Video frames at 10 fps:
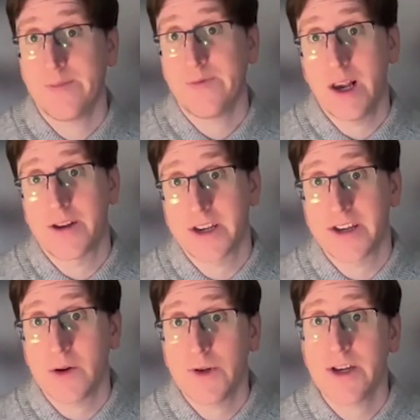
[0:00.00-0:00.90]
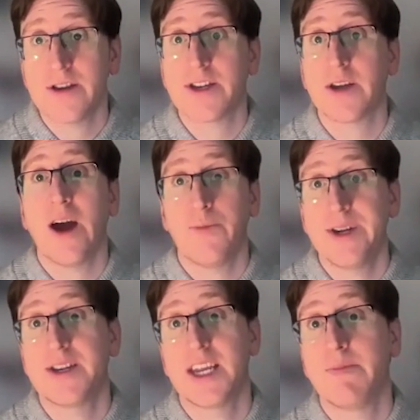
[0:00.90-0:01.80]
freelance consultant, so
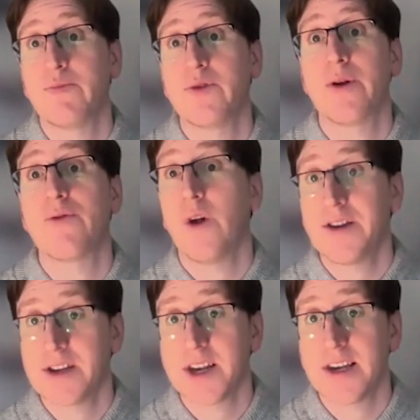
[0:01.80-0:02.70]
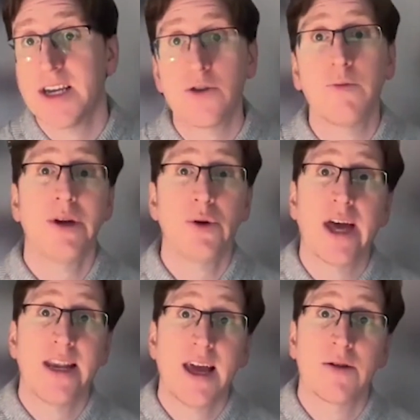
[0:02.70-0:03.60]
helping teams both run studies or build
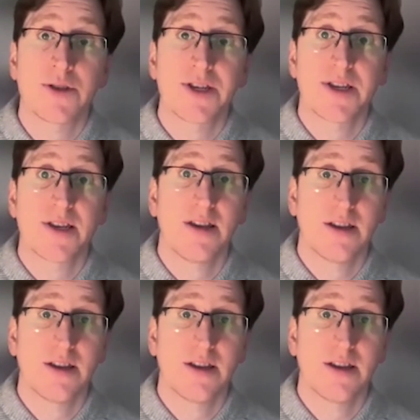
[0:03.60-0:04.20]
that in-house